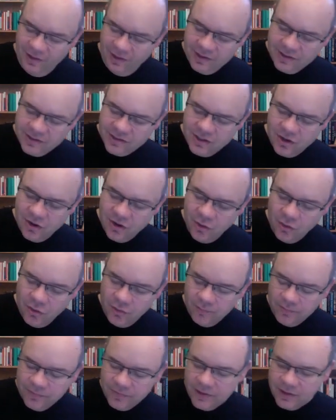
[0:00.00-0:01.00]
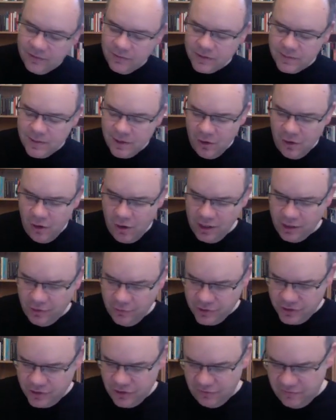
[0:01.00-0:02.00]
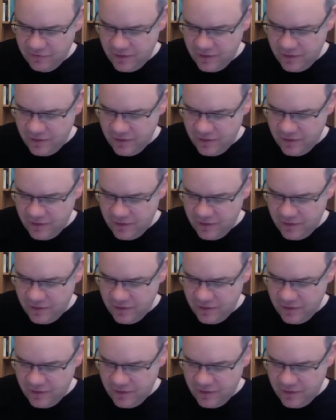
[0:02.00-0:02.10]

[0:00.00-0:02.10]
So it was my colleague Christoph